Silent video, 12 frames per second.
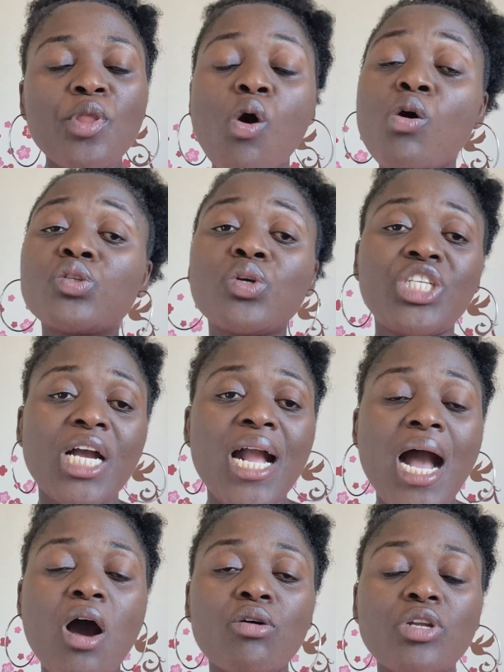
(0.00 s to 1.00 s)
Also check
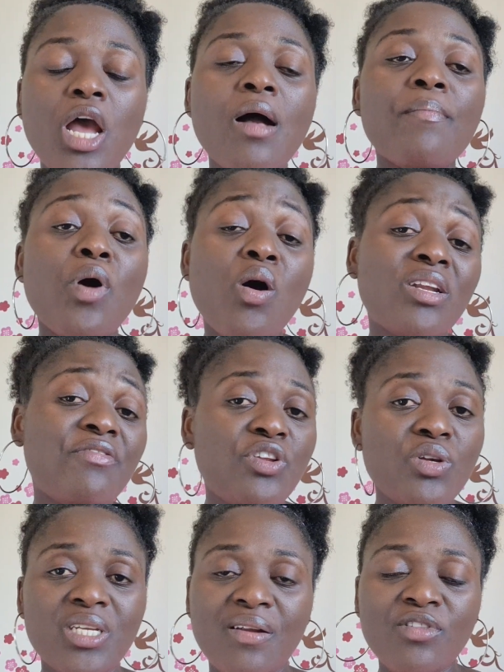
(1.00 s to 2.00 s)
out other
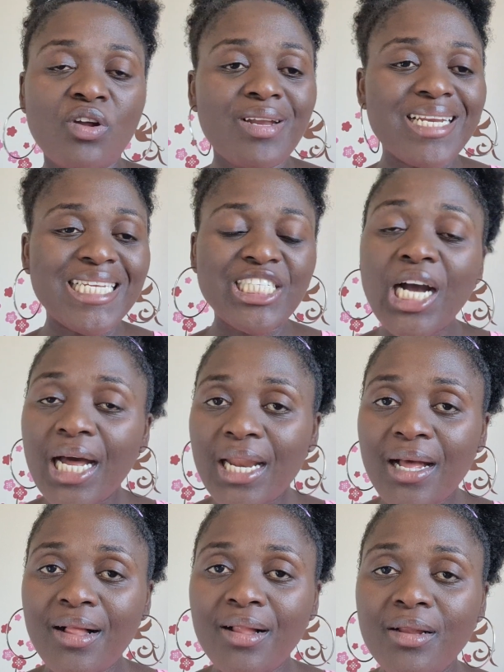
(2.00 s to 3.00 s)
videos that I've done on the
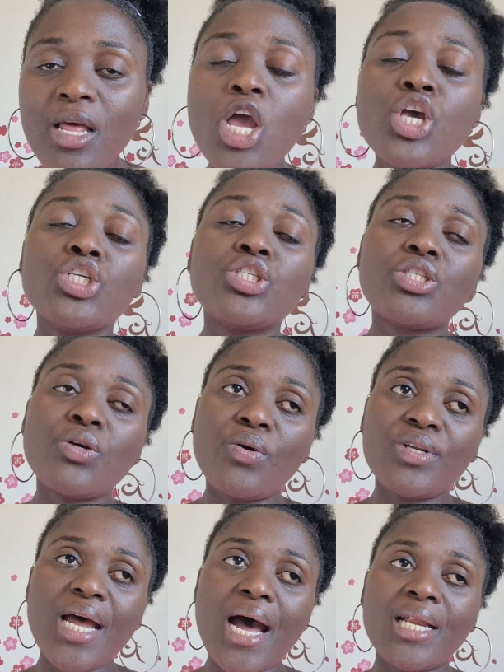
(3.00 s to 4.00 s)
channel so
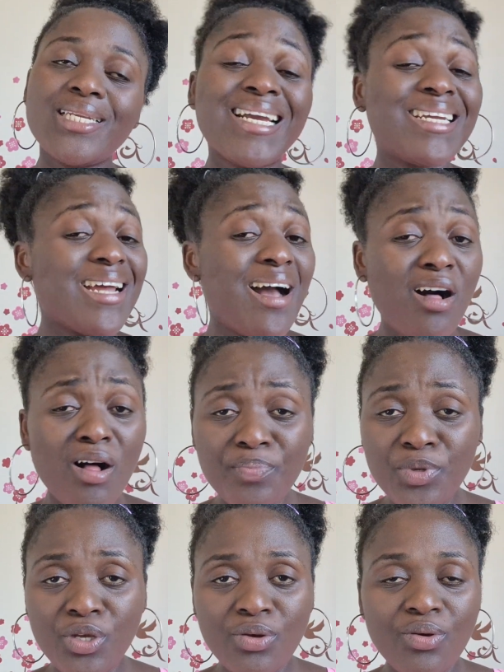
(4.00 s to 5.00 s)
that they can
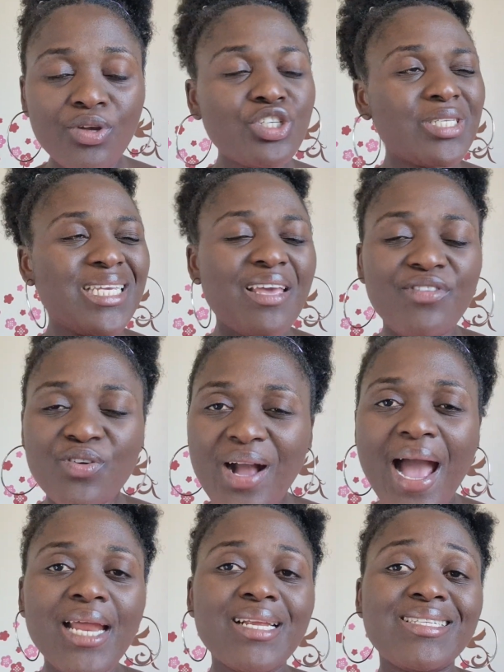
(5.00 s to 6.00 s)
help you, just give you
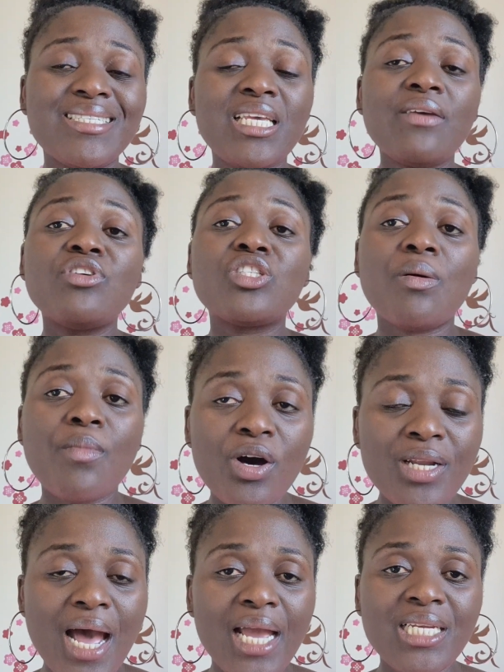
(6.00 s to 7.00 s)
guidance, give you some
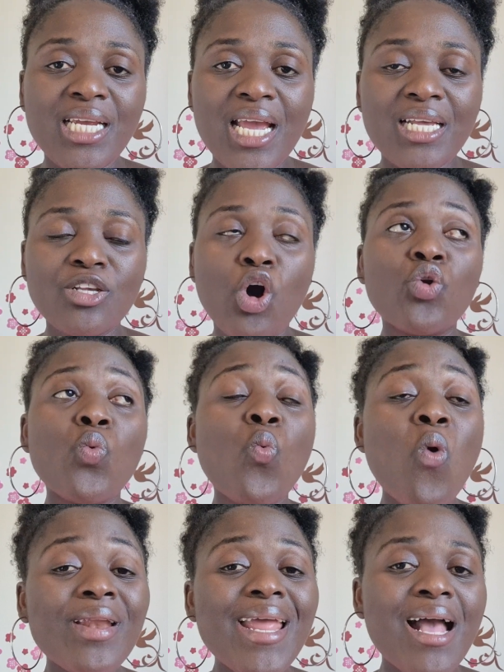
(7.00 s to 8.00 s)
other ideas on
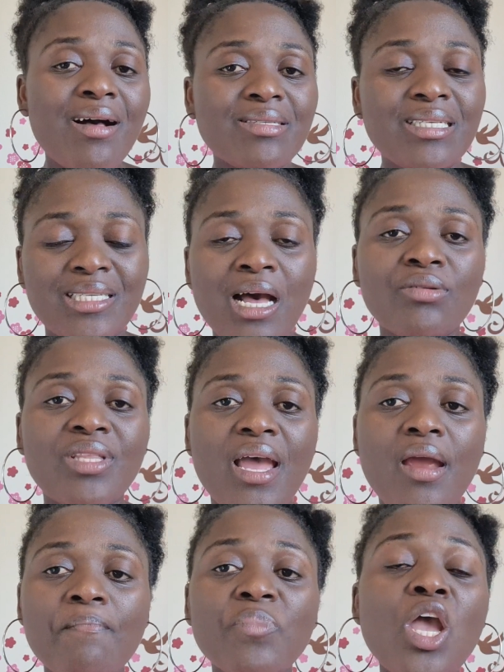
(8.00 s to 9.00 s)
what else is out
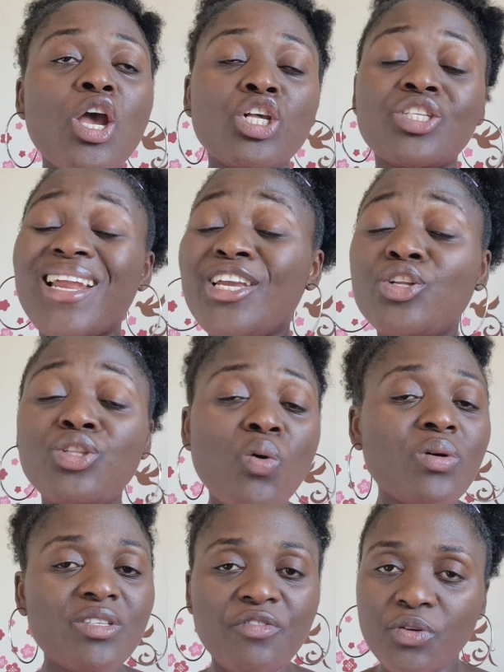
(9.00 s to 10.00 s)
there so that you
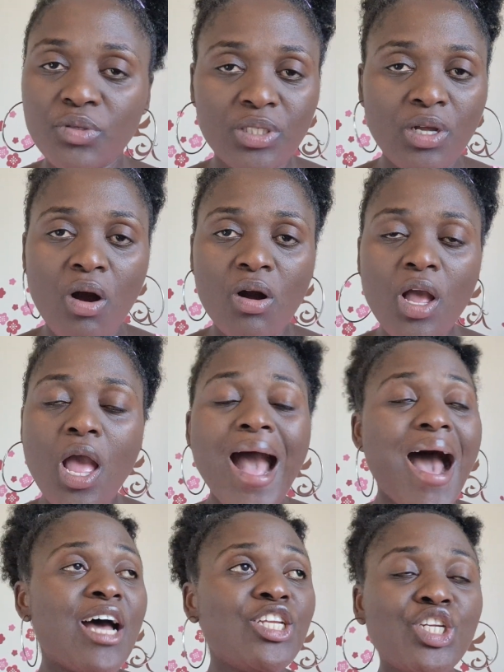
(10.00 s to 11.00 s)
don't feel stuck
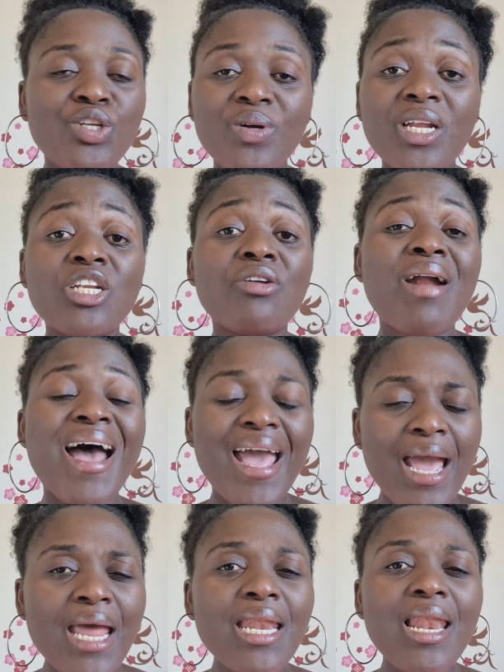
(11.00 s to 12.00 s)
and you know that there are
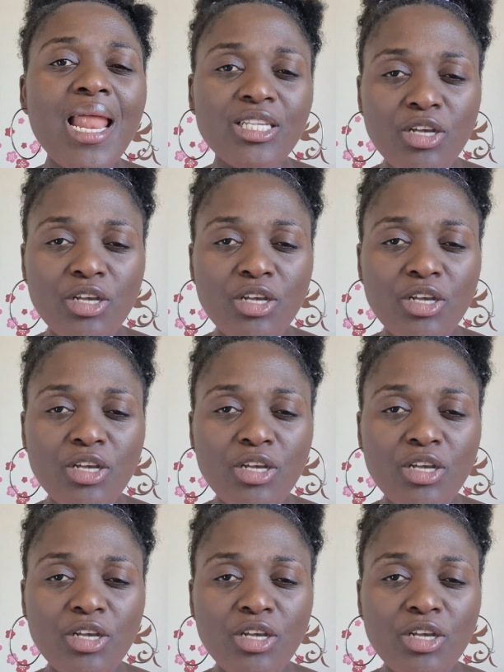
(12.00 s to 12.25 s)
endless